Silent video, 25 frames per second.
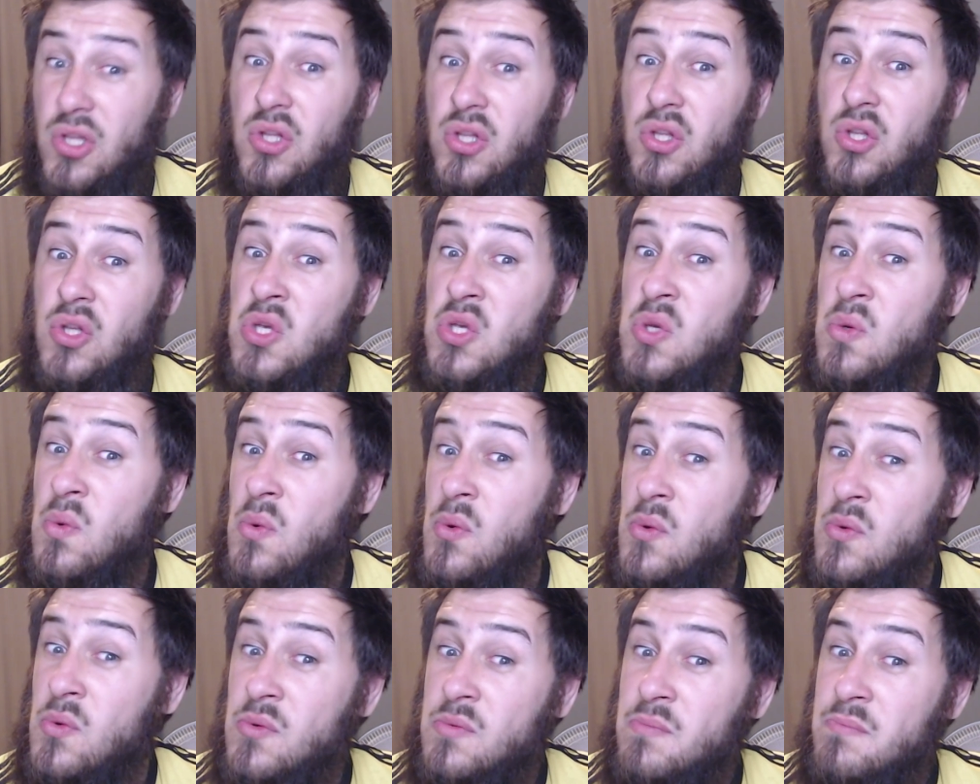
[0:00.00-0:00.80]

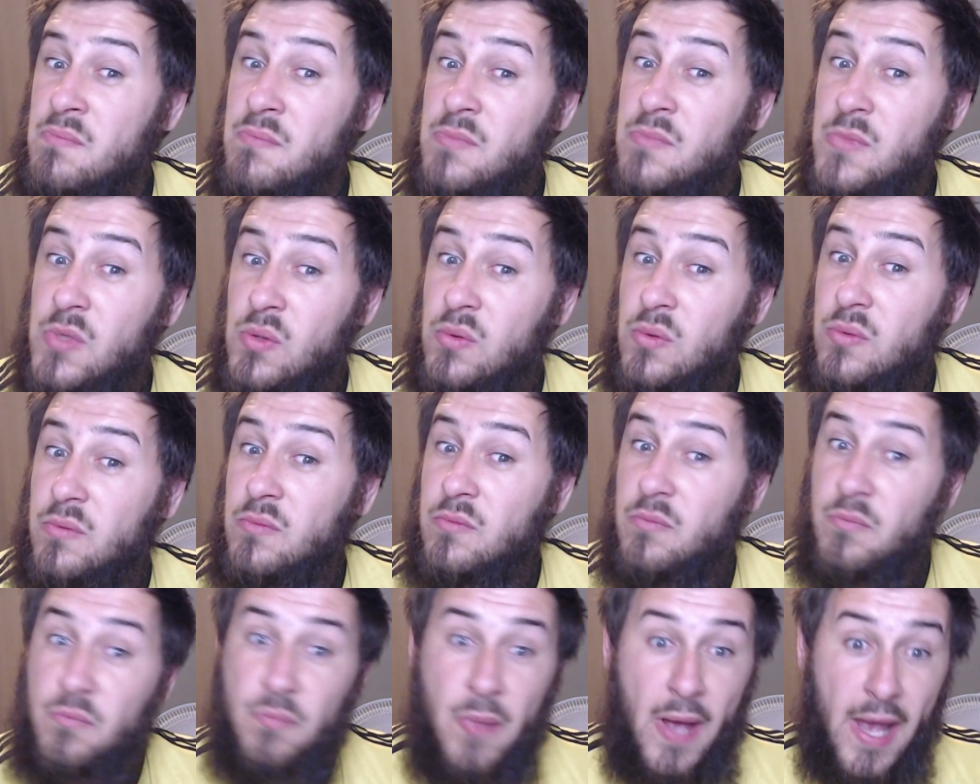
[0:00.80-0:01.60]
you'd
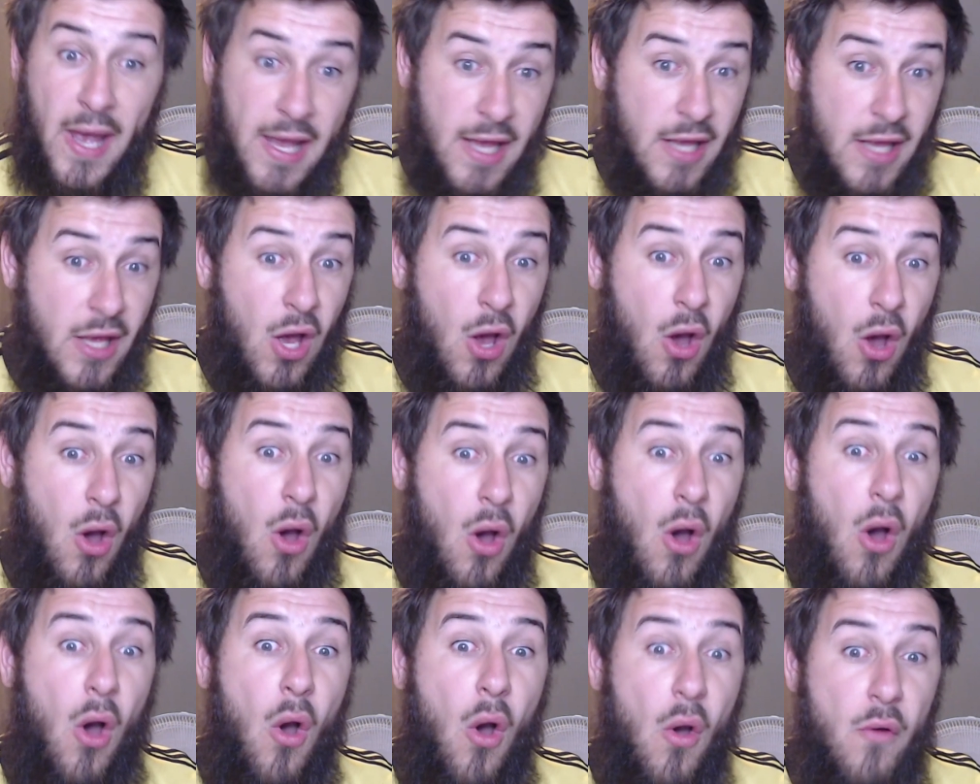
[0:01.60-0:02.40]
pay
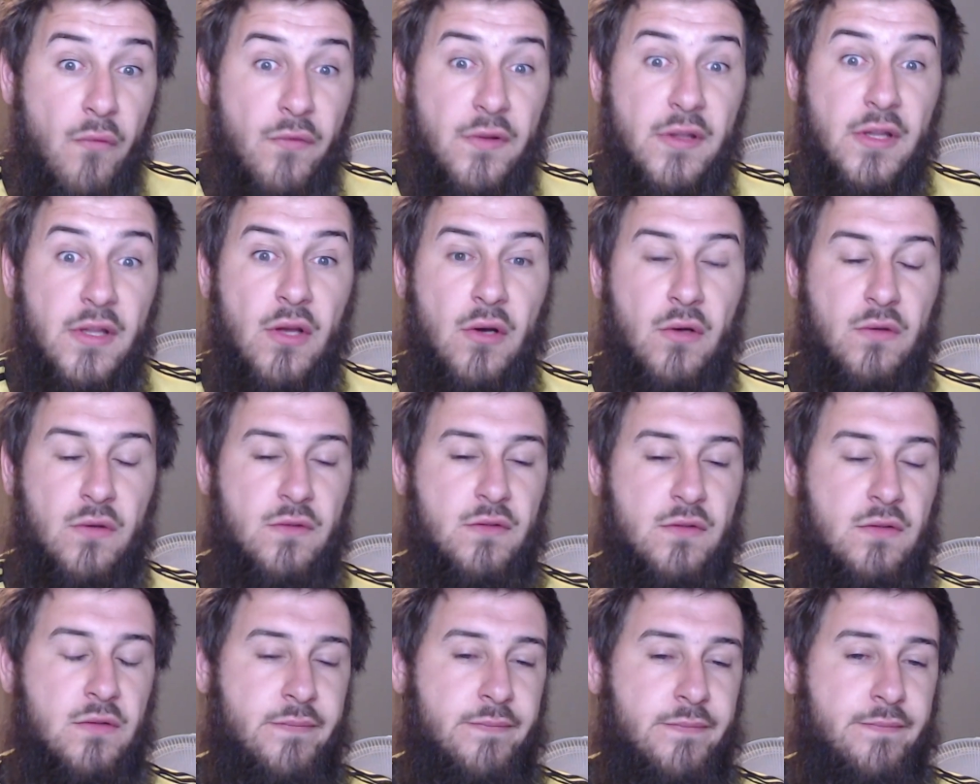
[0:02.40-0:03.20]
over the
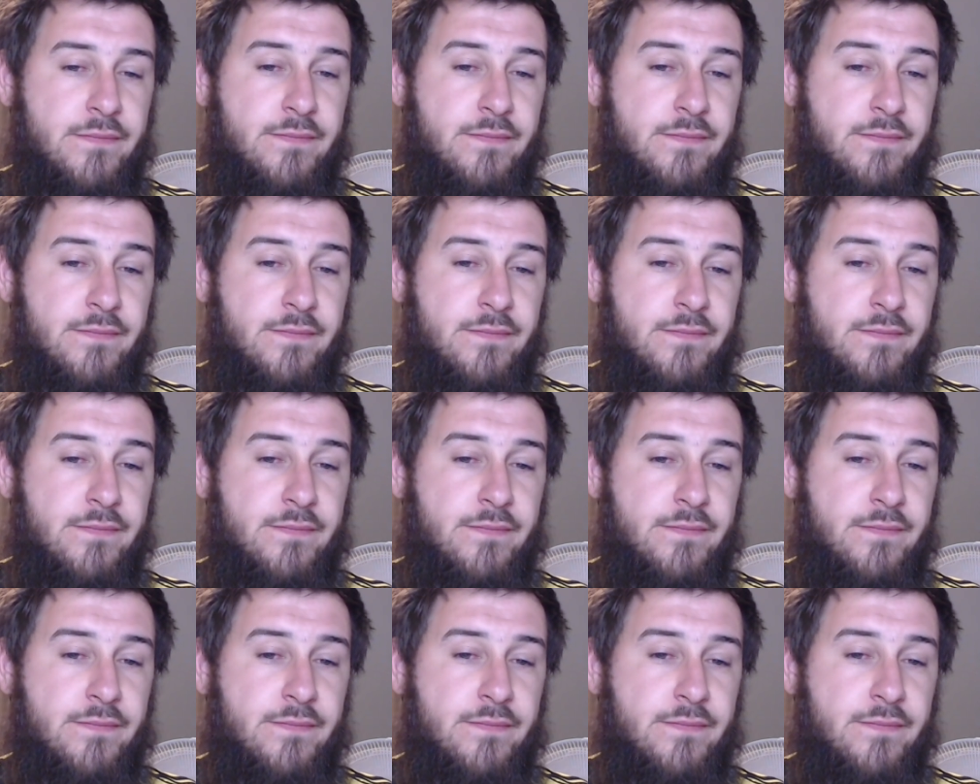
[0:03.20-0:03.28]
odds.